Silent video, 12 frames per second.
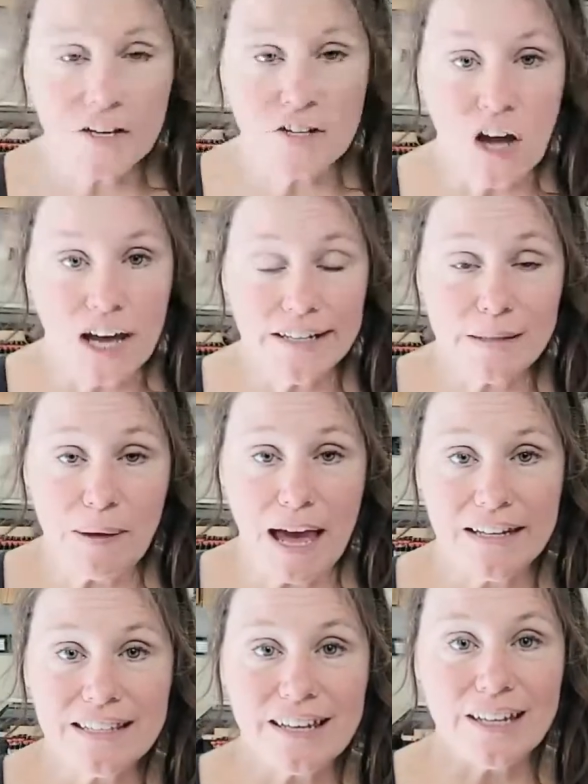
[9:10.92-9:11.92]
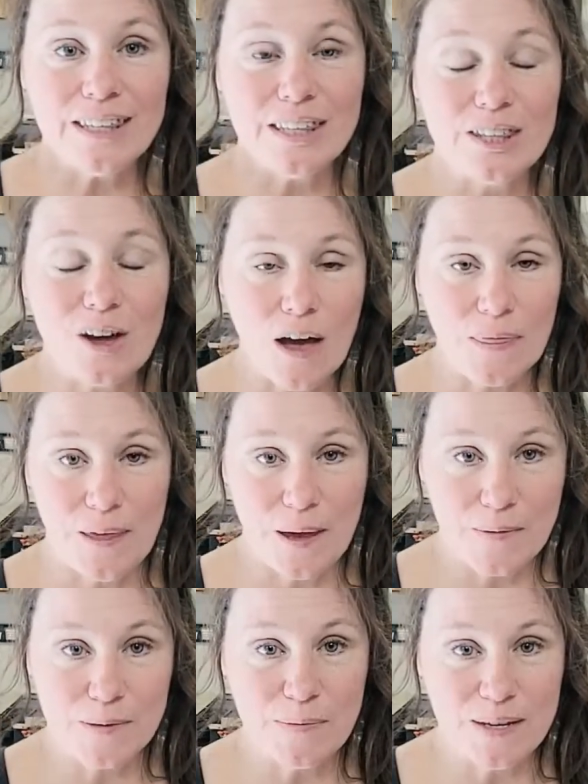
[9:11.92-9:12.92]
they're not as bad as I thought
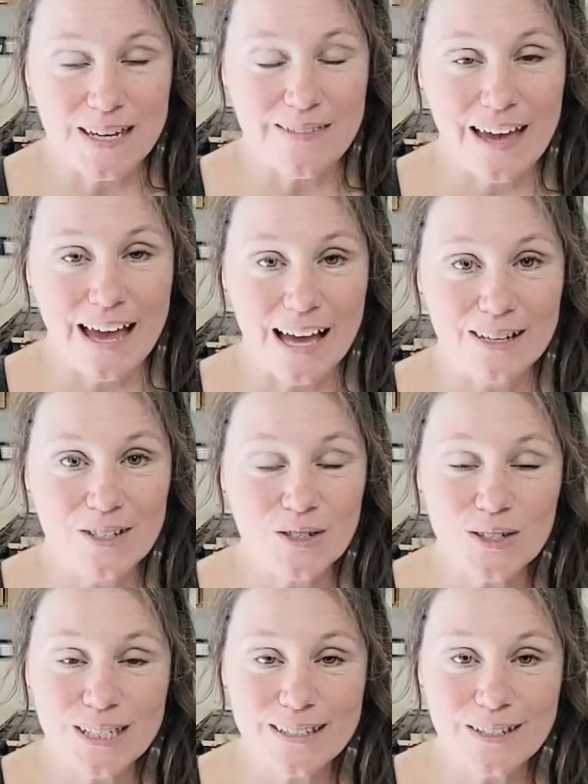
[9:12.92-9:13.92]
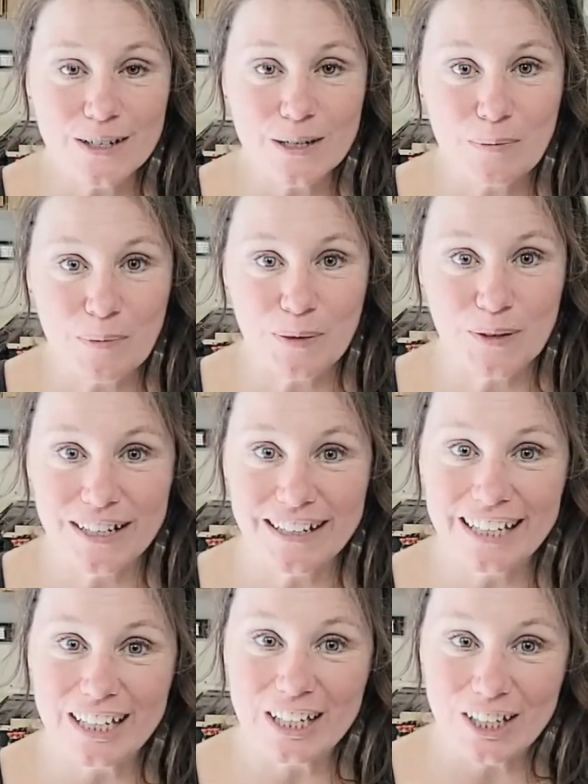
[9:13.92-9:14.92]
they would be. They actually look
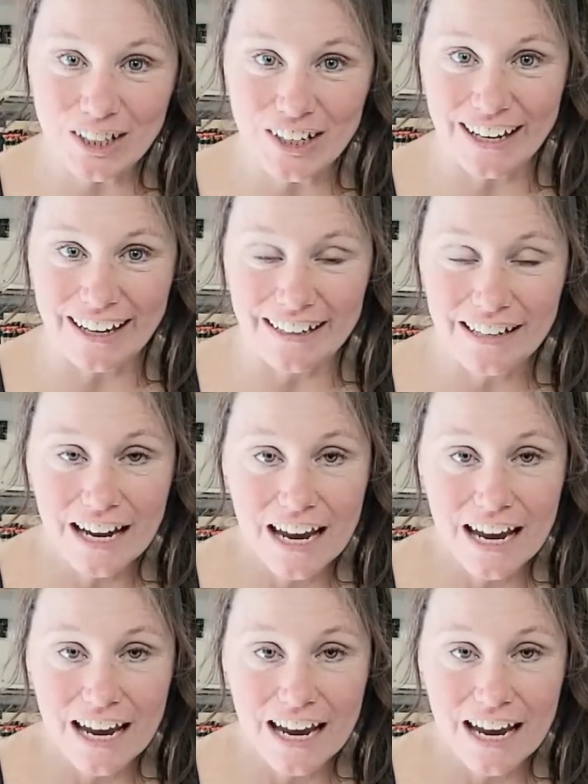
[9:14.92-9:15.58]
pretty good.